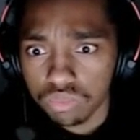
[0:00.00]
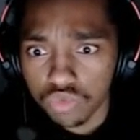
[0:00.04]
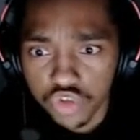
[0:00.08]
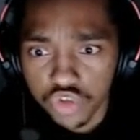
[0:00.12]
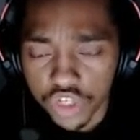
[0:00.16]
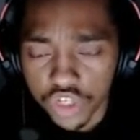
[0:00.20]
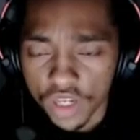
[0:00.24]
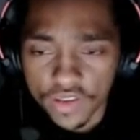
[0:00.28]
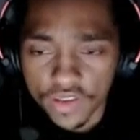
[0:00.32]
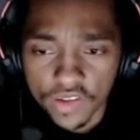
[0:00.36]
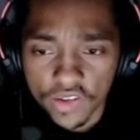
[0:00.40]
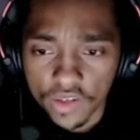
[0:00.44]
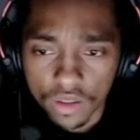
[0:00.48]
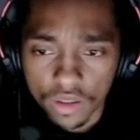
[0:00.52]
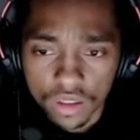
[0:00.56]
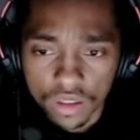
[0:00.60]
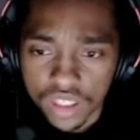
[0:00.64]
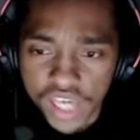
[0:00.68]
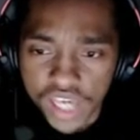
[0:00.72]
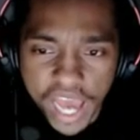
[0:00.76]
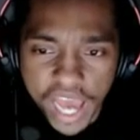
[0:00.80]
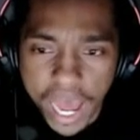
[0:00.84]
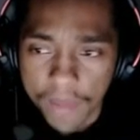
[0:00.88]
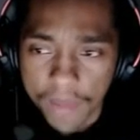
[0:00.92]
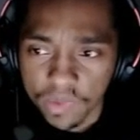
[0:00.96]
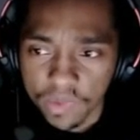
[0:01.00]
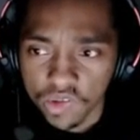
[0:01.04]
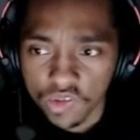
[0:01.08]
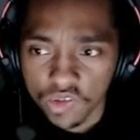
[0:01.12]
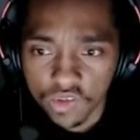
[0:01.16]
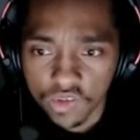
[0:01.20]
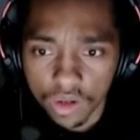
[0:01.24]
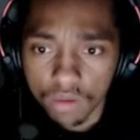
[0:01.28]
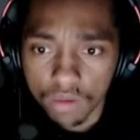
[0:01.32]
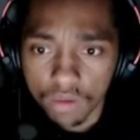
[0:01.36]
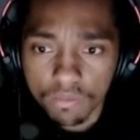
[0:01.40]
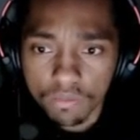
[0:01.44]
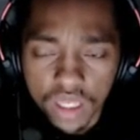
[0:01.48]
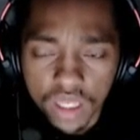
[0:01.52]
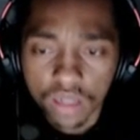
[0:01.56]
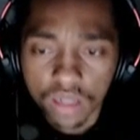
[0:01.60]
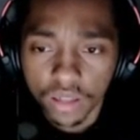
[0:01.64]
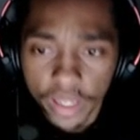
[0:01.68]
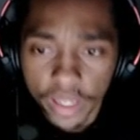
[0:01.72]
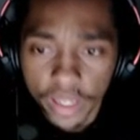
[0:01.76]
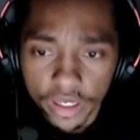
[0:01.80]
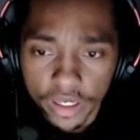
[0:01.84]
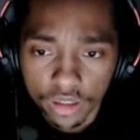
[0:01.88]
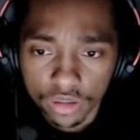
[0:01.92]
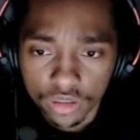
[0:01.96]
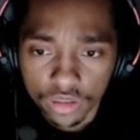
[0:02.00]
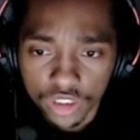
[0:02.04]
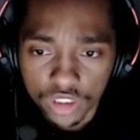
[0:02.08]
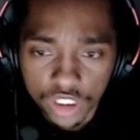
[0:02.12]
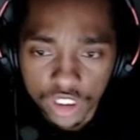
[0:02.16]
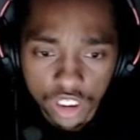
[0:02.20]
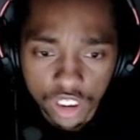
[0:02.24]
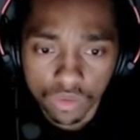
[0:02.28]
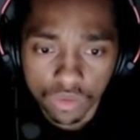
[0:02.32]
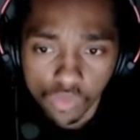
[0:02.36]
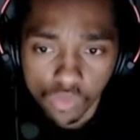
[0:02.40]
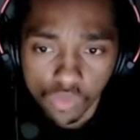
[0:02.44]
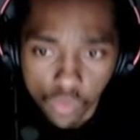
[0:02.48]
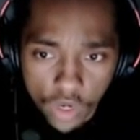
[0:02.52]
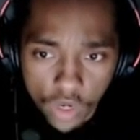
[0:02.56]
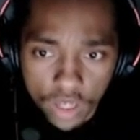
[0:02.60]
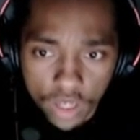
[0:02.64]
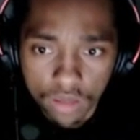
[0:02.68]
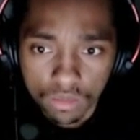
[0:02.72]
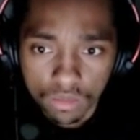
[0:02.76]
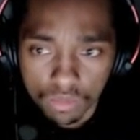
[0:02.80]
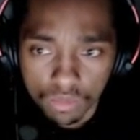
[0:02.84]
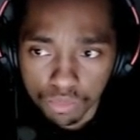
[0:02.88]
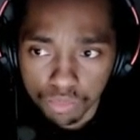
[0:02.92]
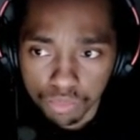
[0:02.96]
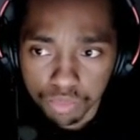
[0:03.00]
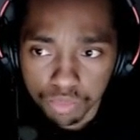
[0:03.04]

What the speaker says: Jensen, Caps, some mid laners can win